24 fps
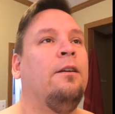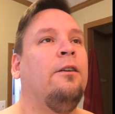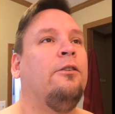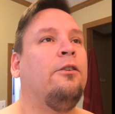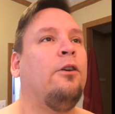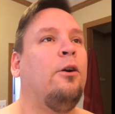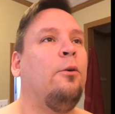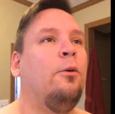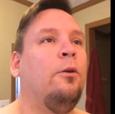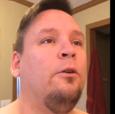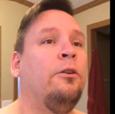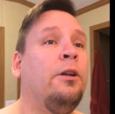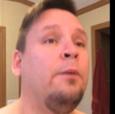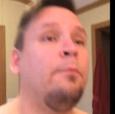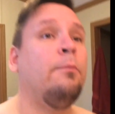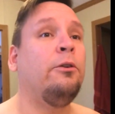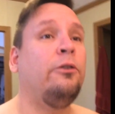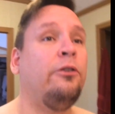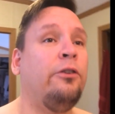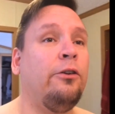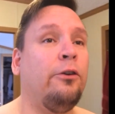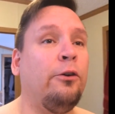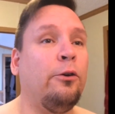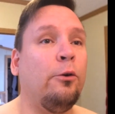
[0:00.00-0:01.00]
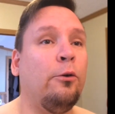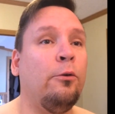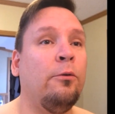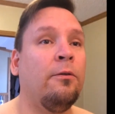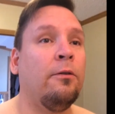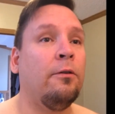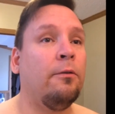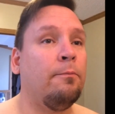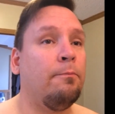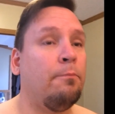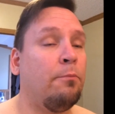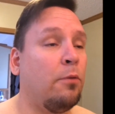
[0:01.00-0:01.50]
So number
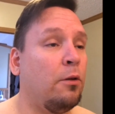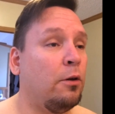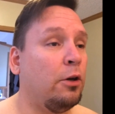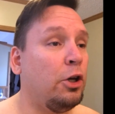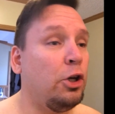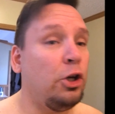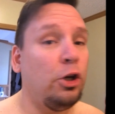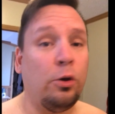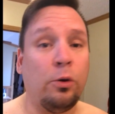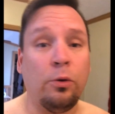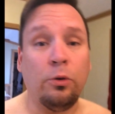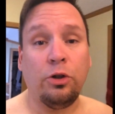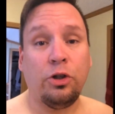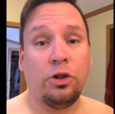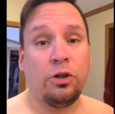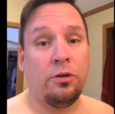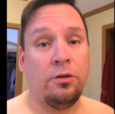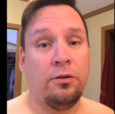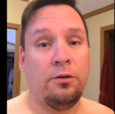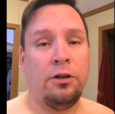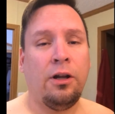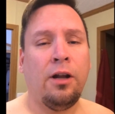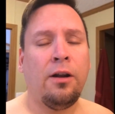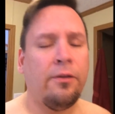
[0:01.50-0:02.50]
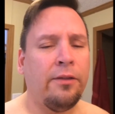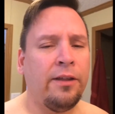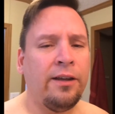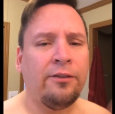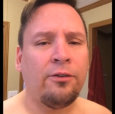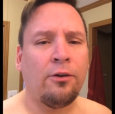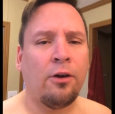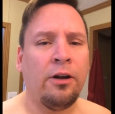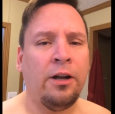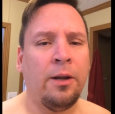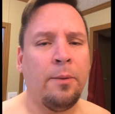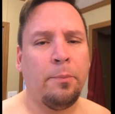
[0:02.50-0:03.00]
two, huge. No,
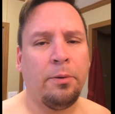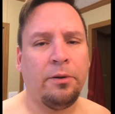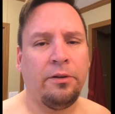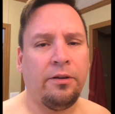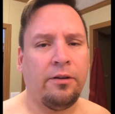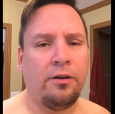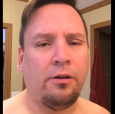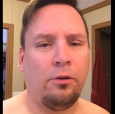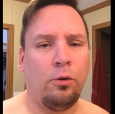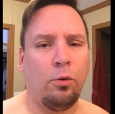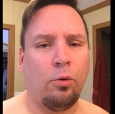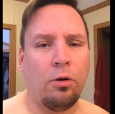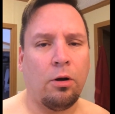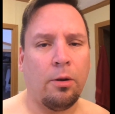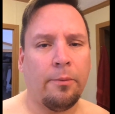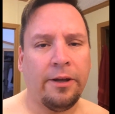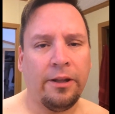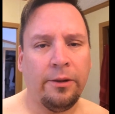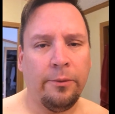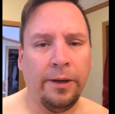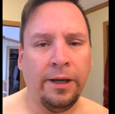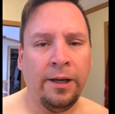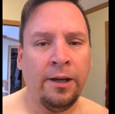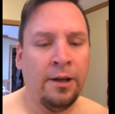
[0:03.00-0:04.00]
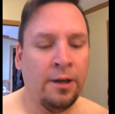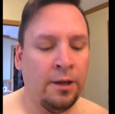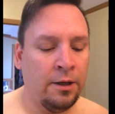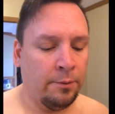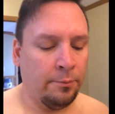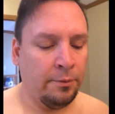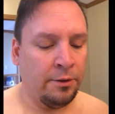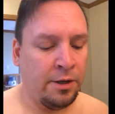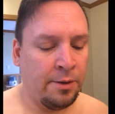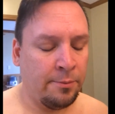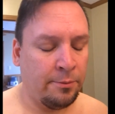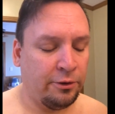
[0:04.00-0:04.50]
these aren't in particular order, by the way.
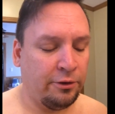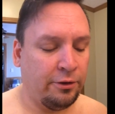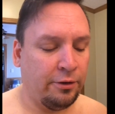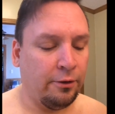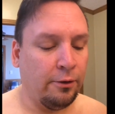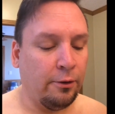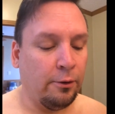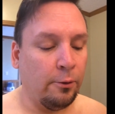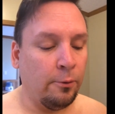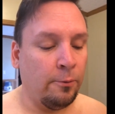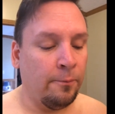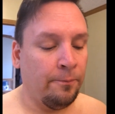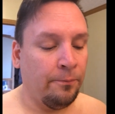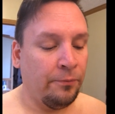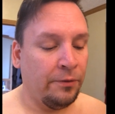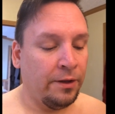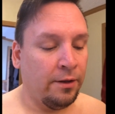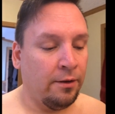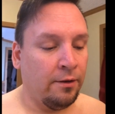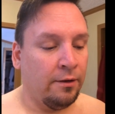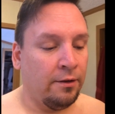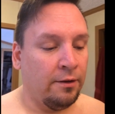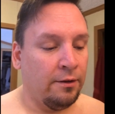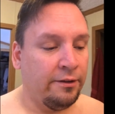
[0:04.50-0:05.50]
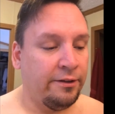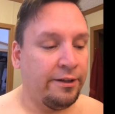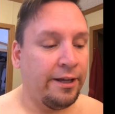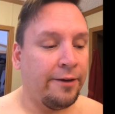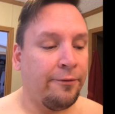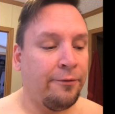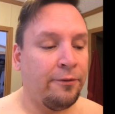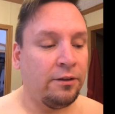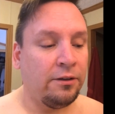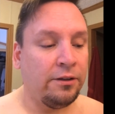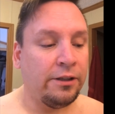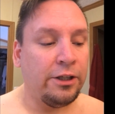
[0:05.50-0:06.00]
But number two,
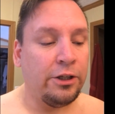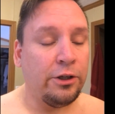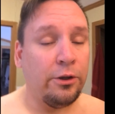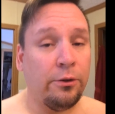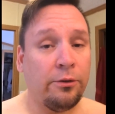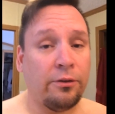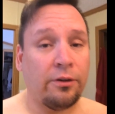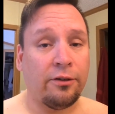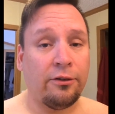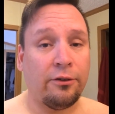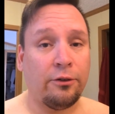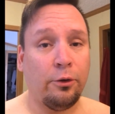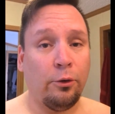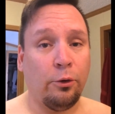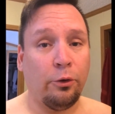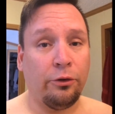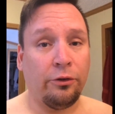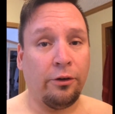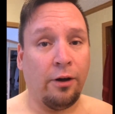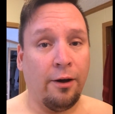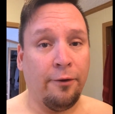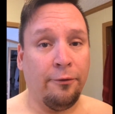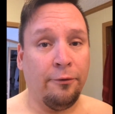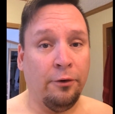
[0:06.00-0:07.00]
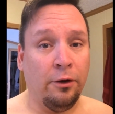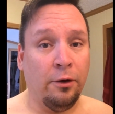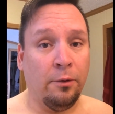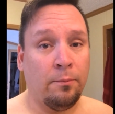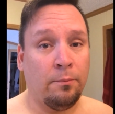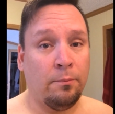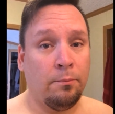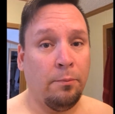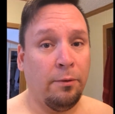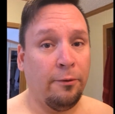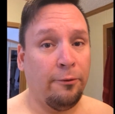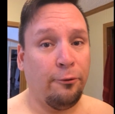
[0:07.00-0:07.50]
definitely use a stool
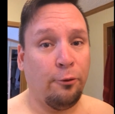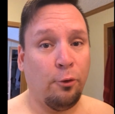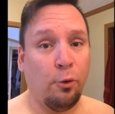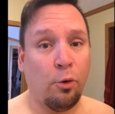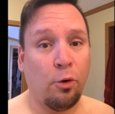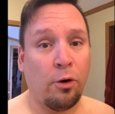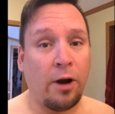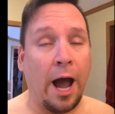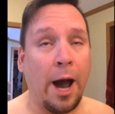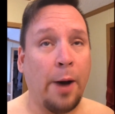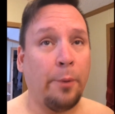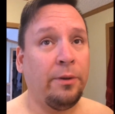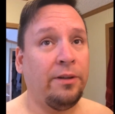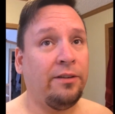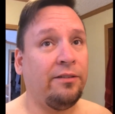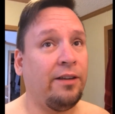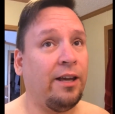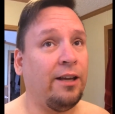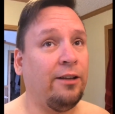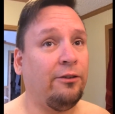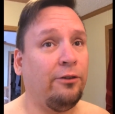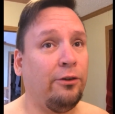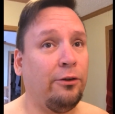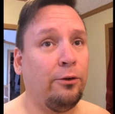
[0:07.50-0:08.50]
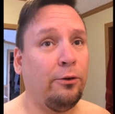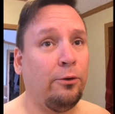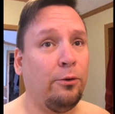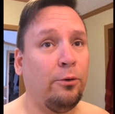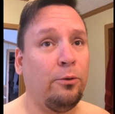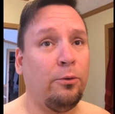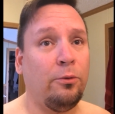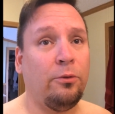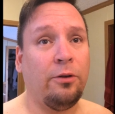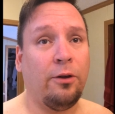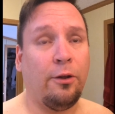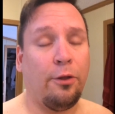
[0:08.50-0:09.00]
softener. I would say
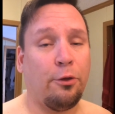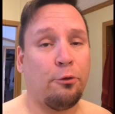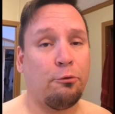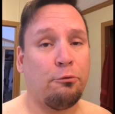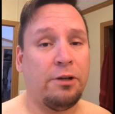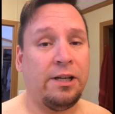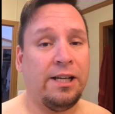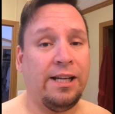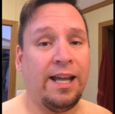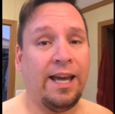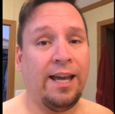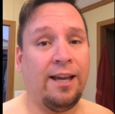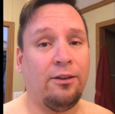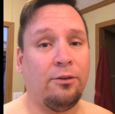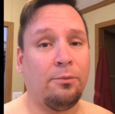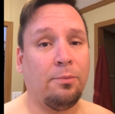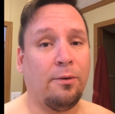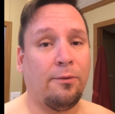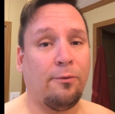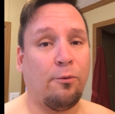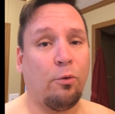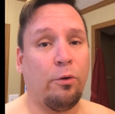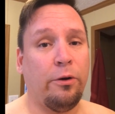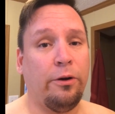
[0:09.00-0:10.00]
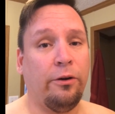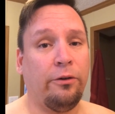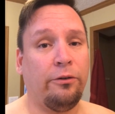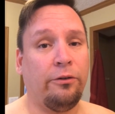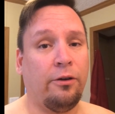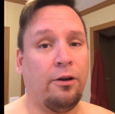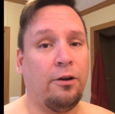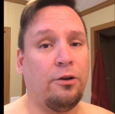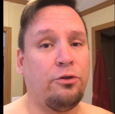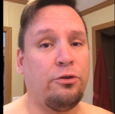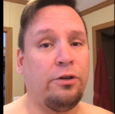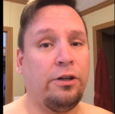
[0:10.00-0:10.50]
2 to 3 days before your
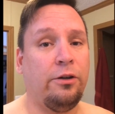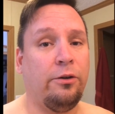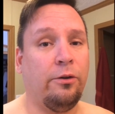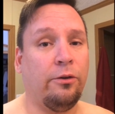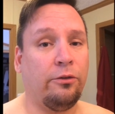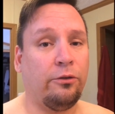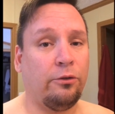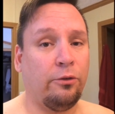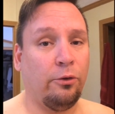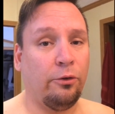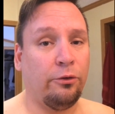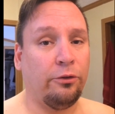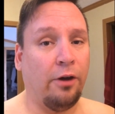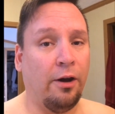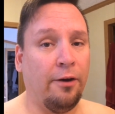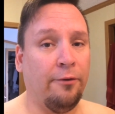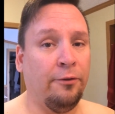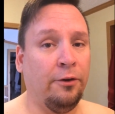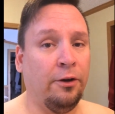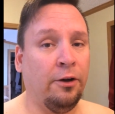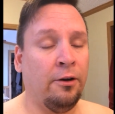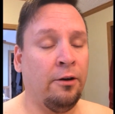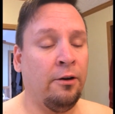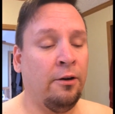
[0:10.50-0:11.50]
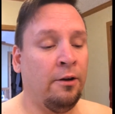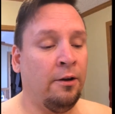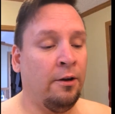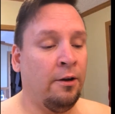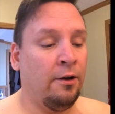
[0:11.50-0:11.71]
surgery, do a stool softener.